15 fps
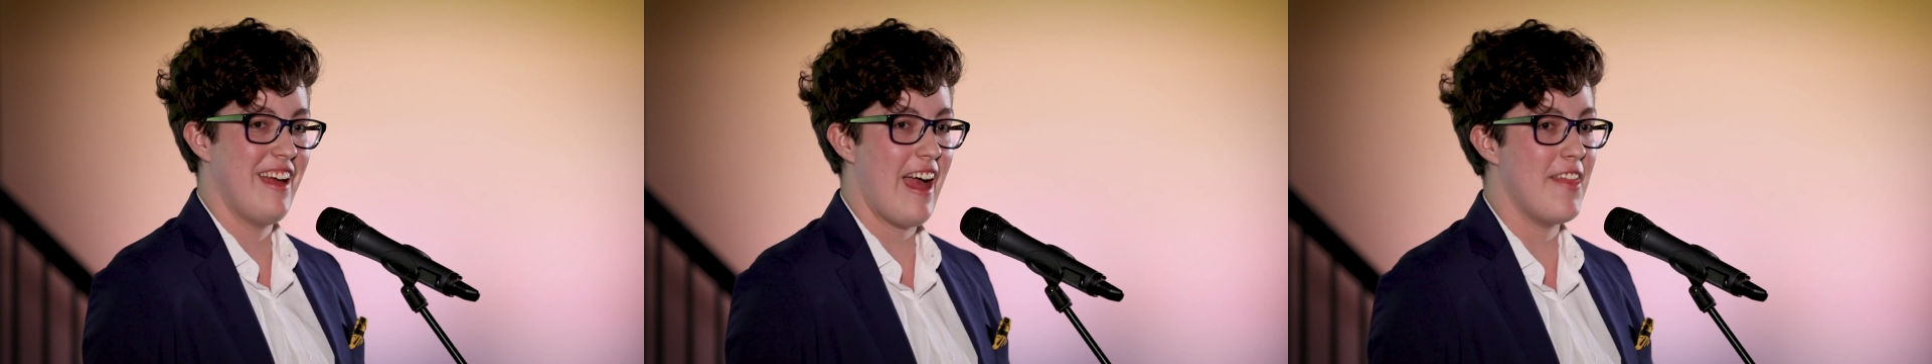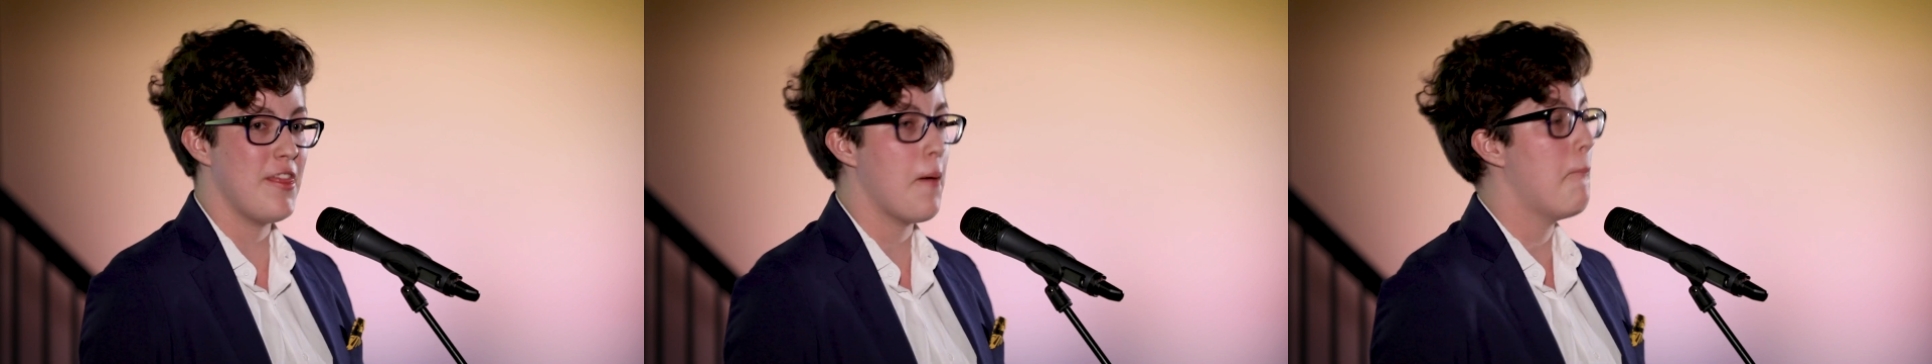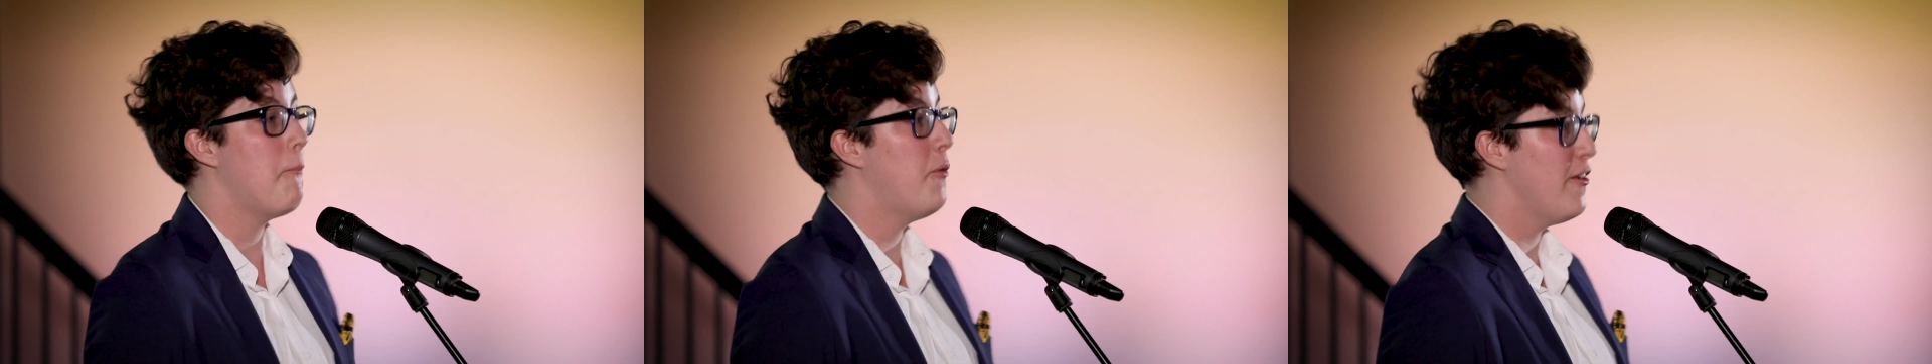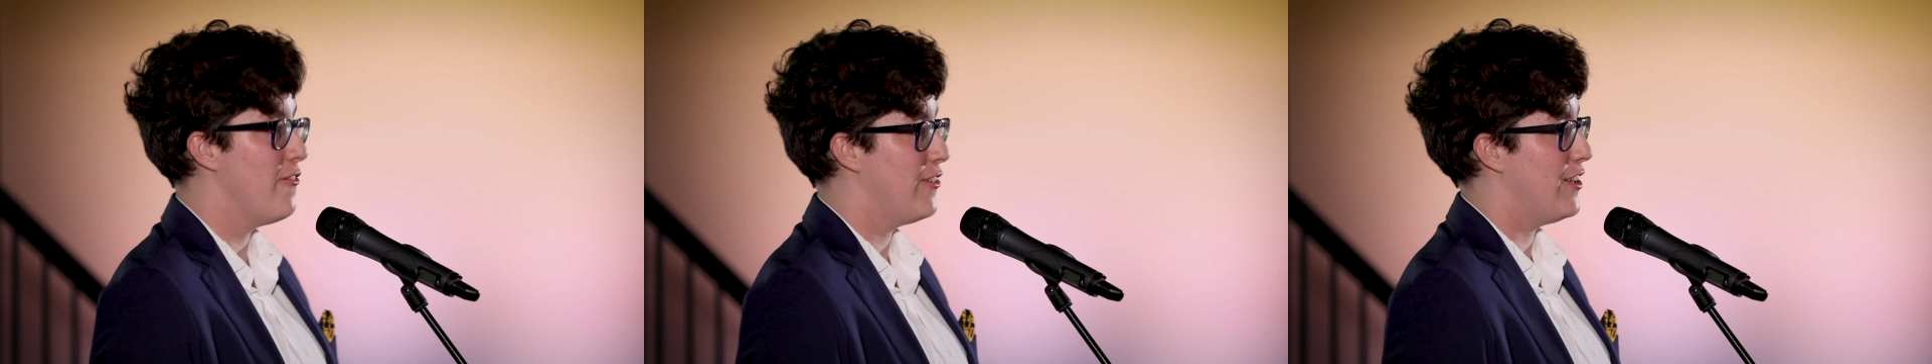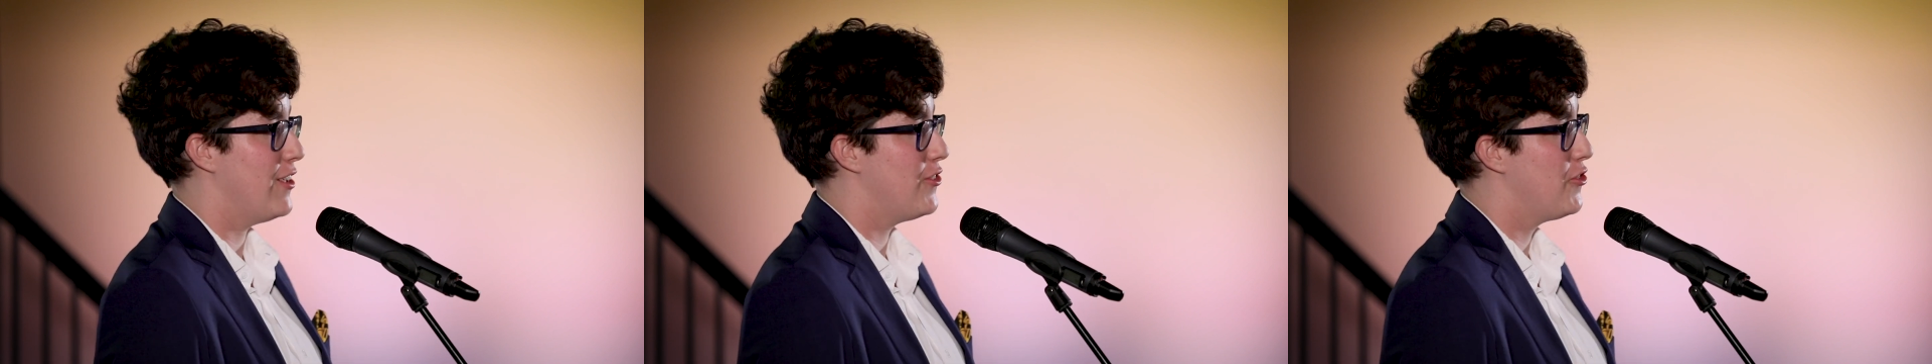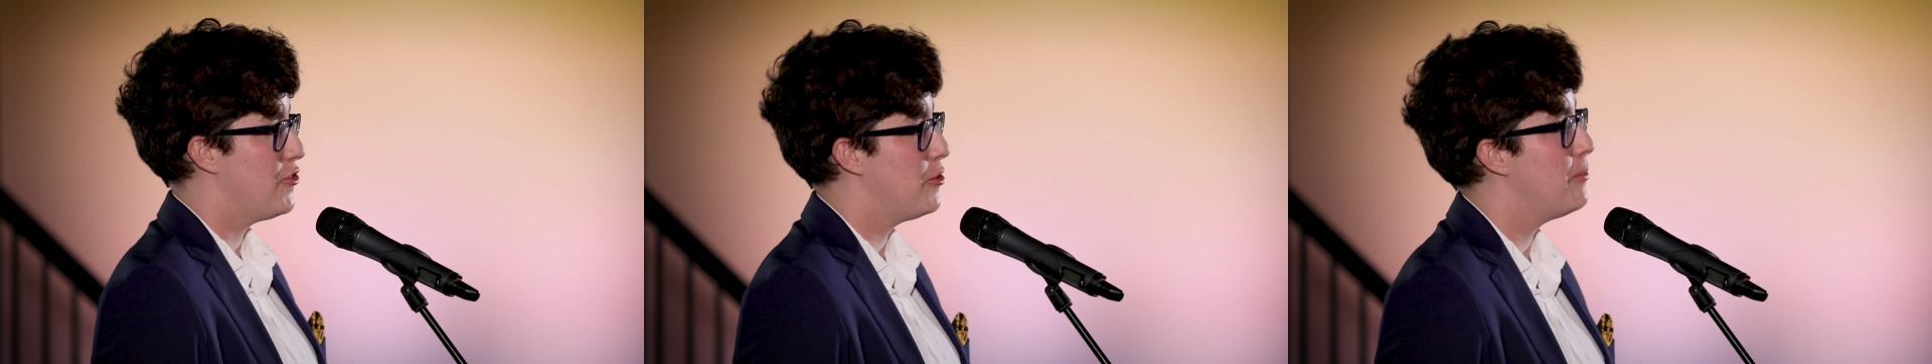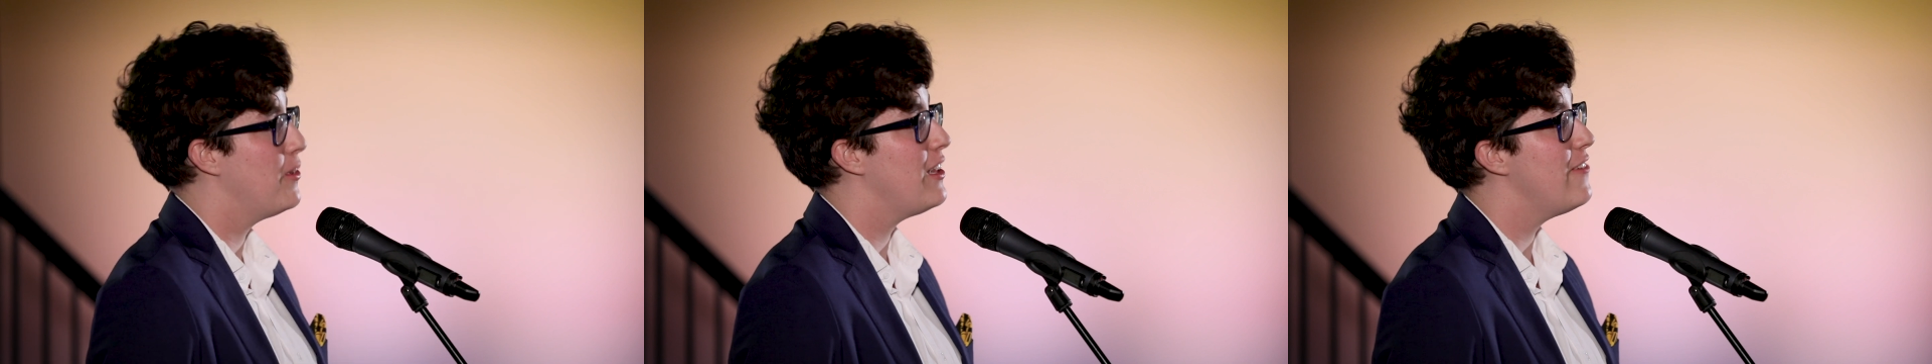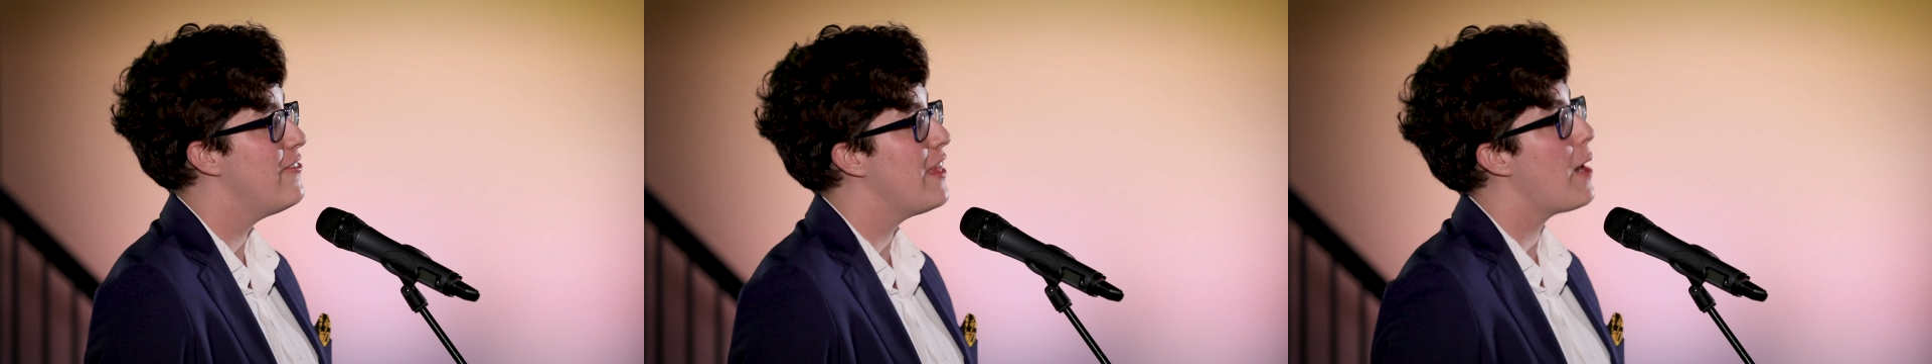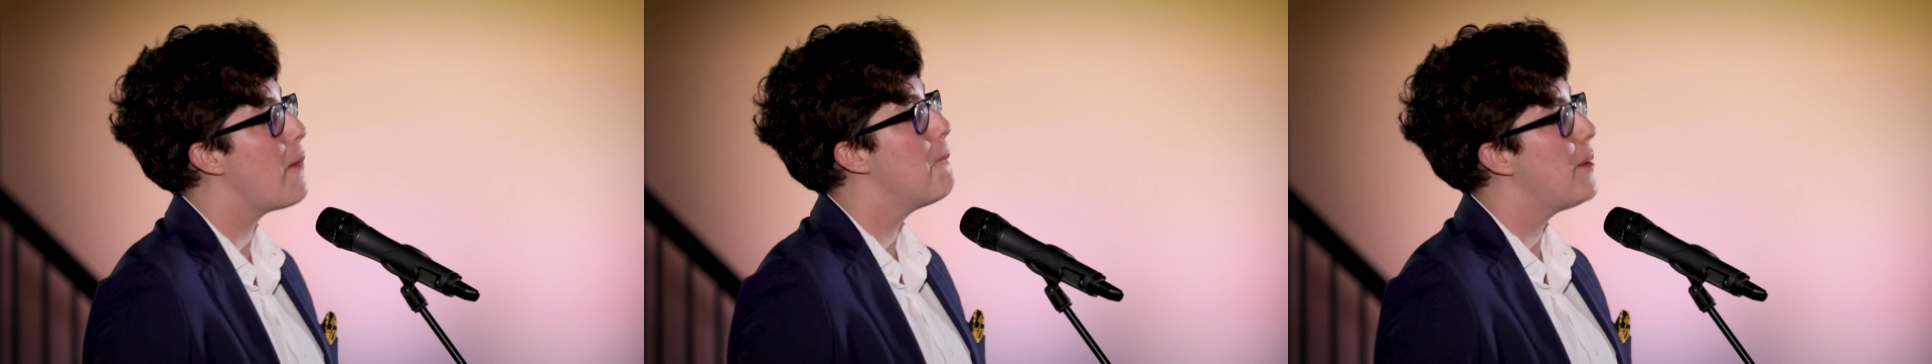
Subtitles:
and the privilege to believe that a